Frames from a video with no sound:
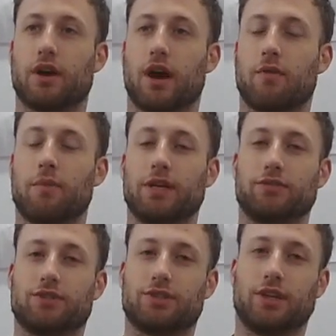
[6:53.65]
And
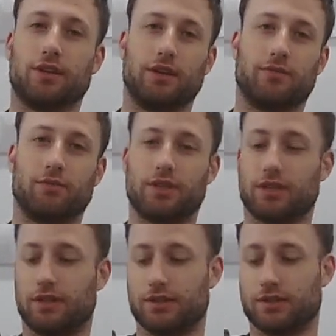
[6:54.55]
you'll see, even
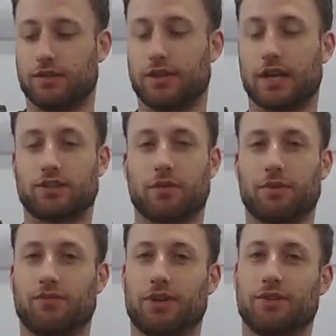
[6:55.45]
within these next
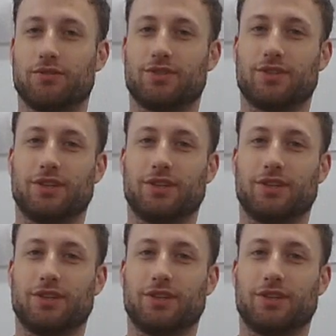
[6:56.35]
coming videos,